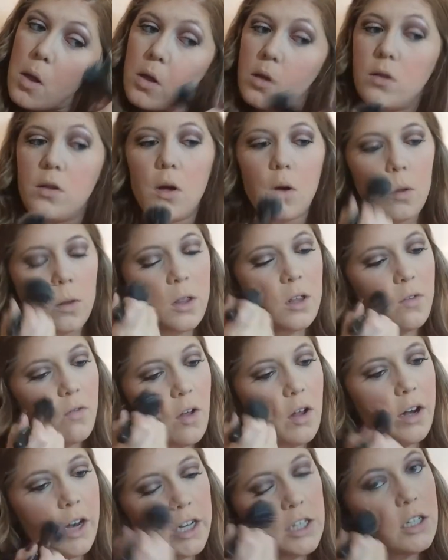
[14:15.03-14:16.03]
So this
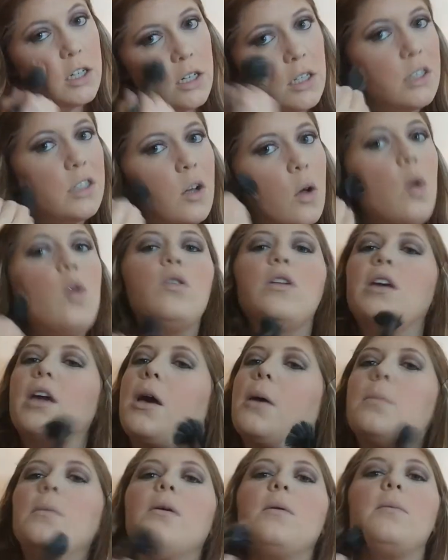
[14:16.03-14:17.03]
foundation is still holding
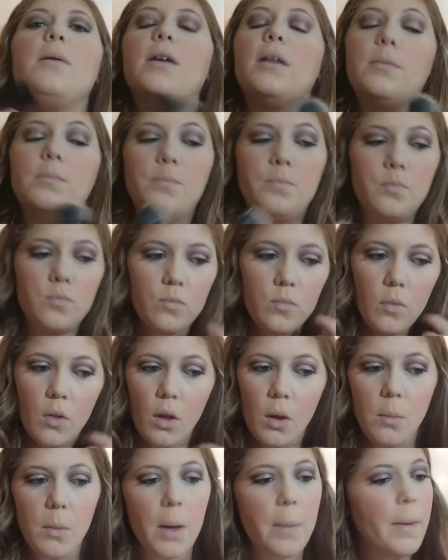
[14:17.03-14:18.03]
up. I mean,
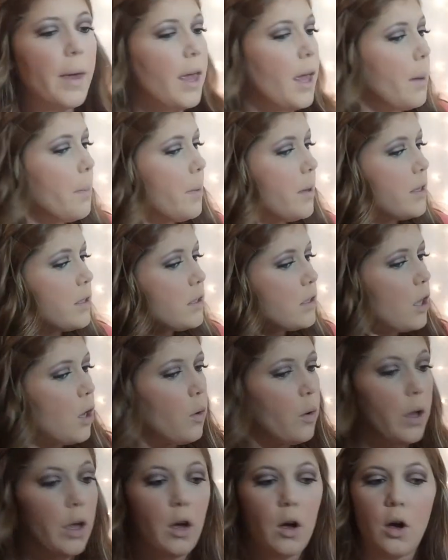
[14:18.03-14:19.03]
my makeup is
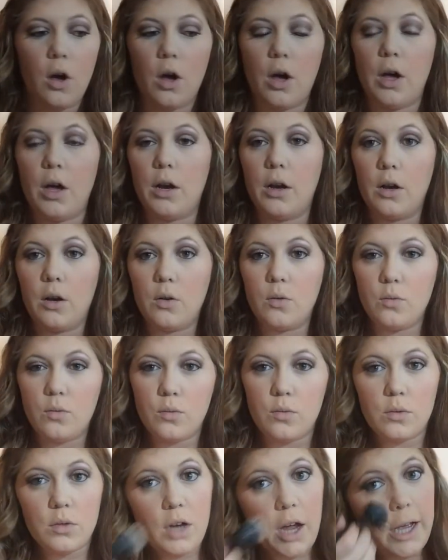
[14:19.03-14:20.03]
going on
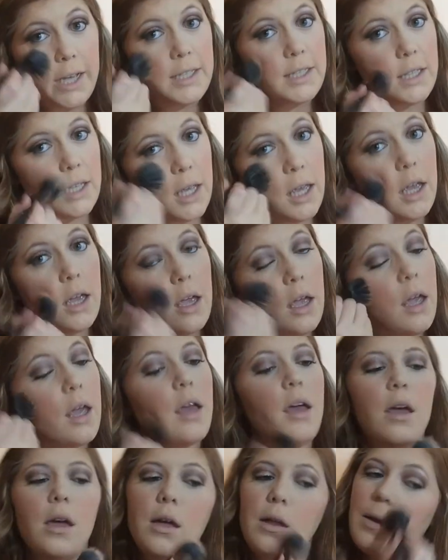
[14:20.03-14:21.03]
nicely
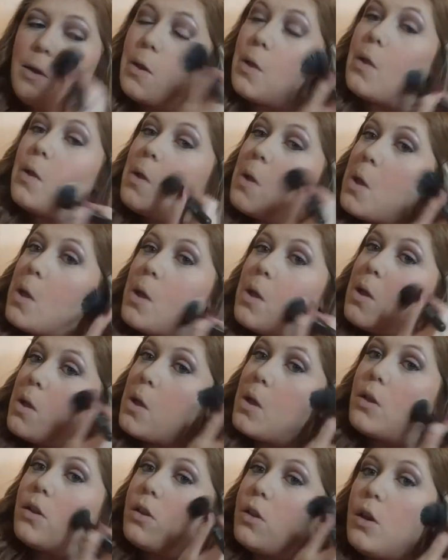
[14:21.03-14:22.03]
and,
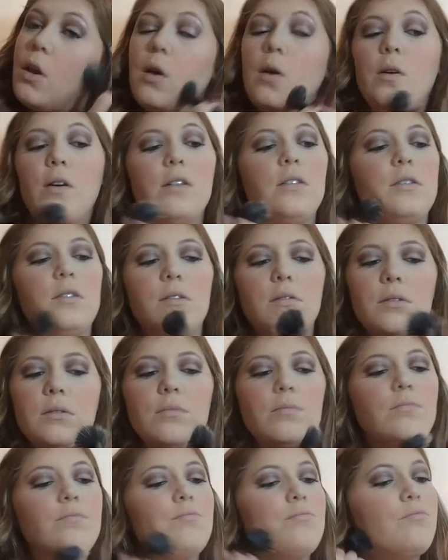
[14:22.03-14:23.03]
you know, it's
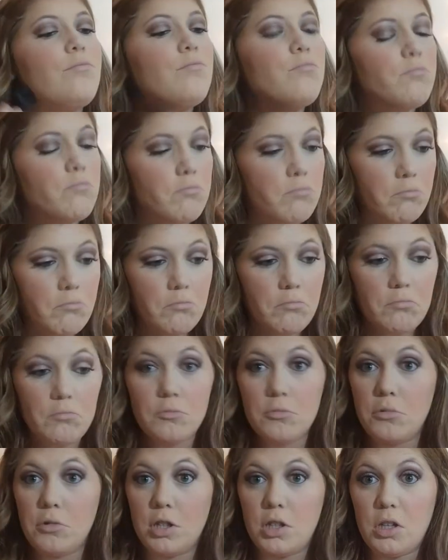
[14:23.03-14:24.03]

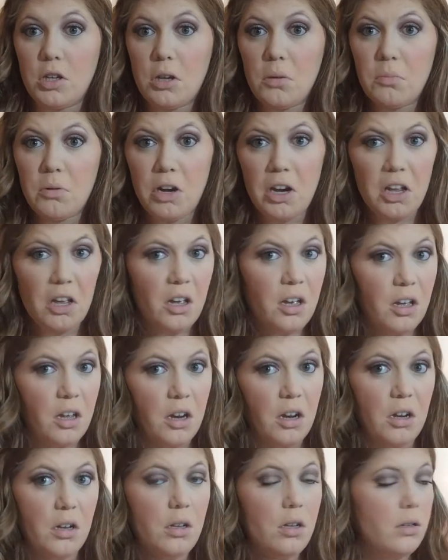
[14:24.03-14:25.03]
looking pretty
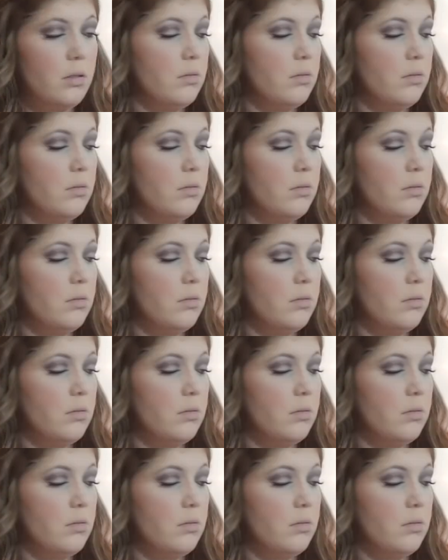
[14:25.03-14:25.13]
good.